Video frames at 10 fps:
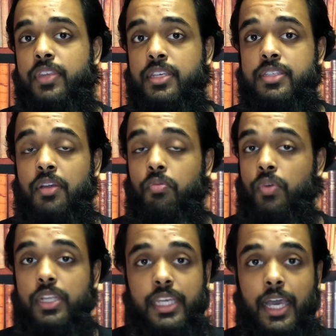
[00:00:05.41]
things that
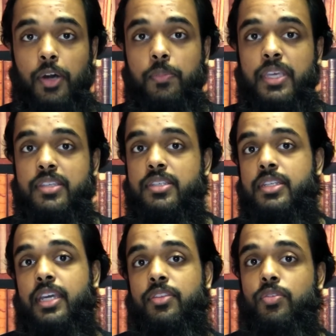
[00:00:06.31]
really helped me
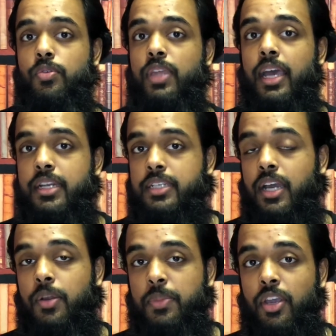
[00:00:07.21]
stick through that
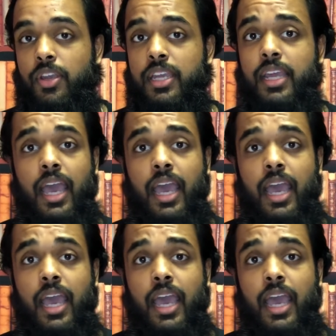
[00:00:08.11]
entire period